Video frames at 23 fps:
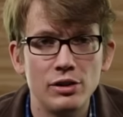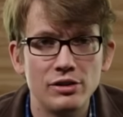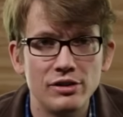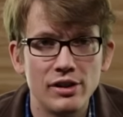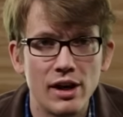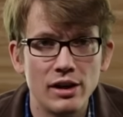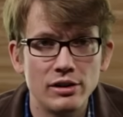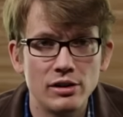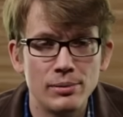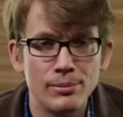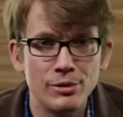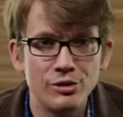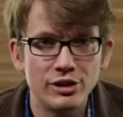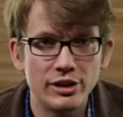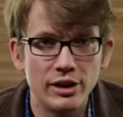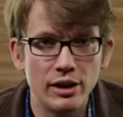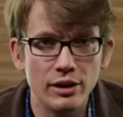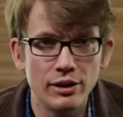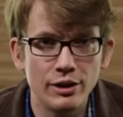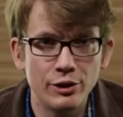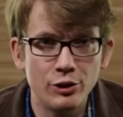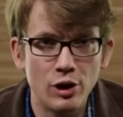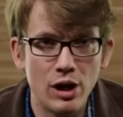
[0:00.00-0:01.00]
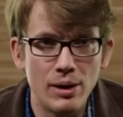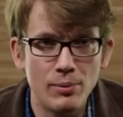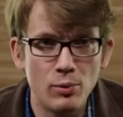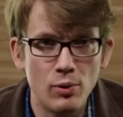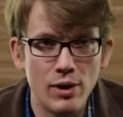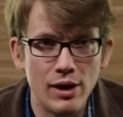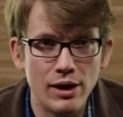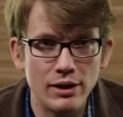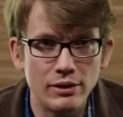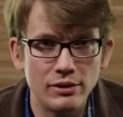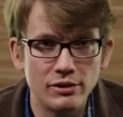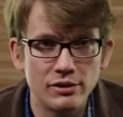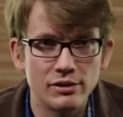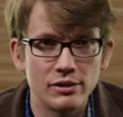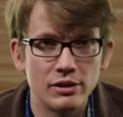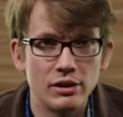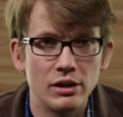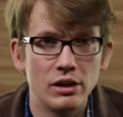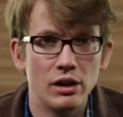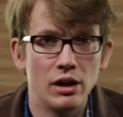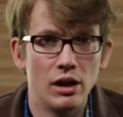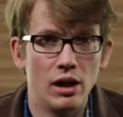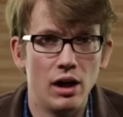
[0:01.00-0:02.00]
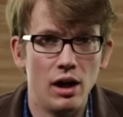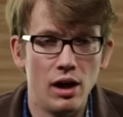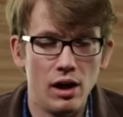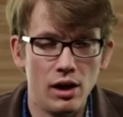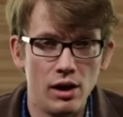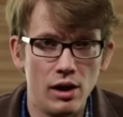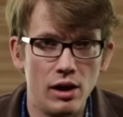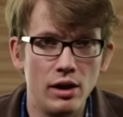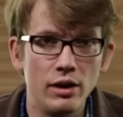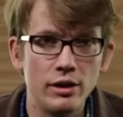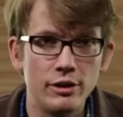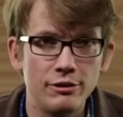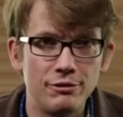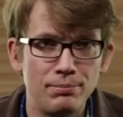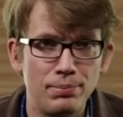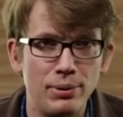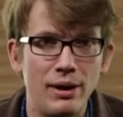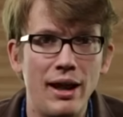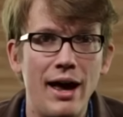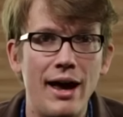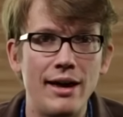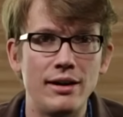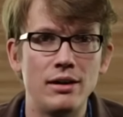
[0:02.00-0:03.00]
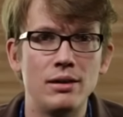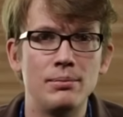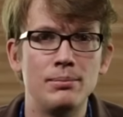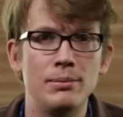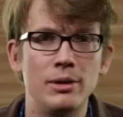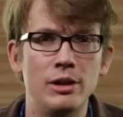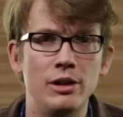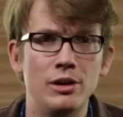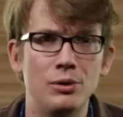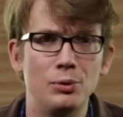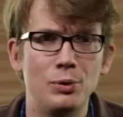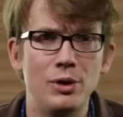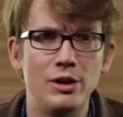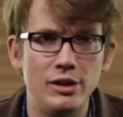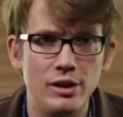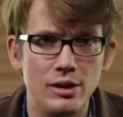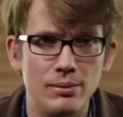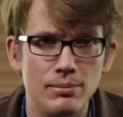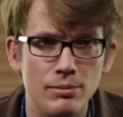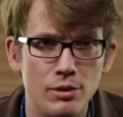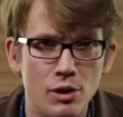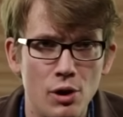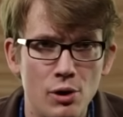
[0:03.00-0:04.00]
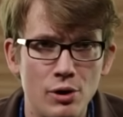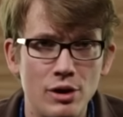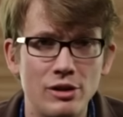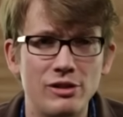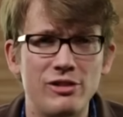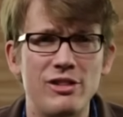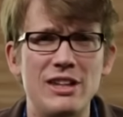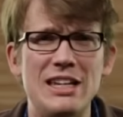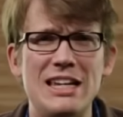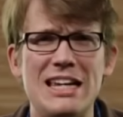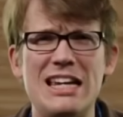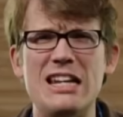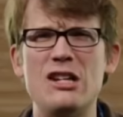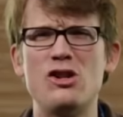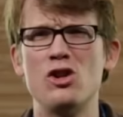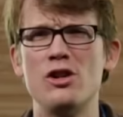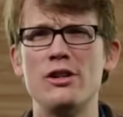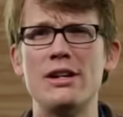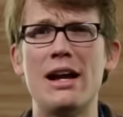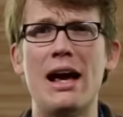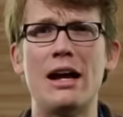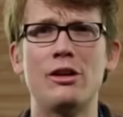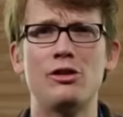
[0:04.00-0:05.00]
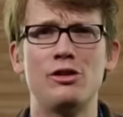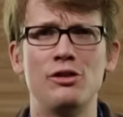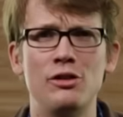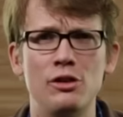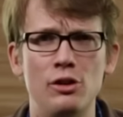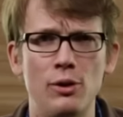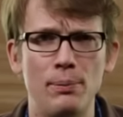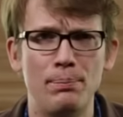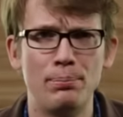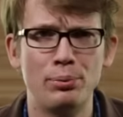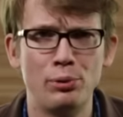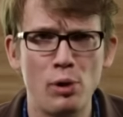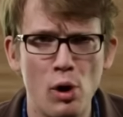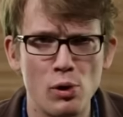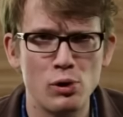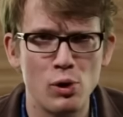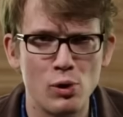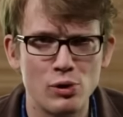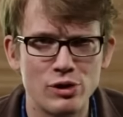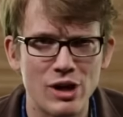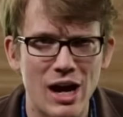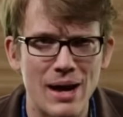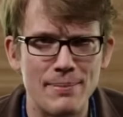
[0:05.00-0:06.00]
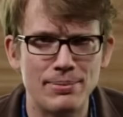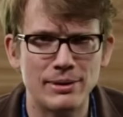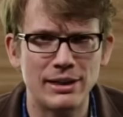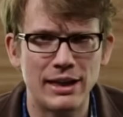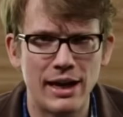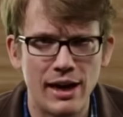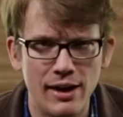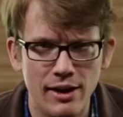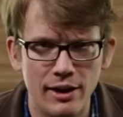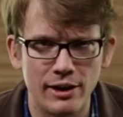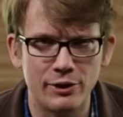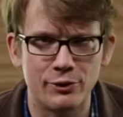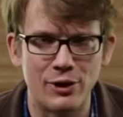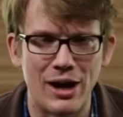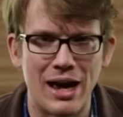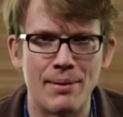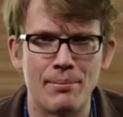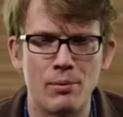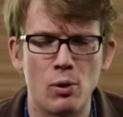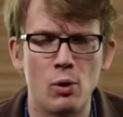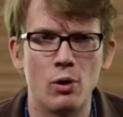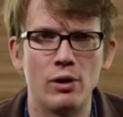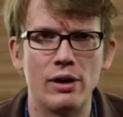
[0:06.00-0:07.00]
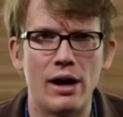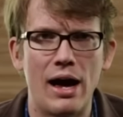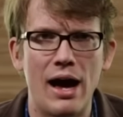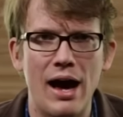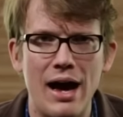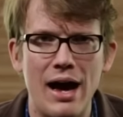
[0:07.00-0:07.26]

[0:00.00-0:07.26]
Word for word: decides how much a kilogram weighs? A hunk of platinum and iridium known as the International Prototype Kilogram, or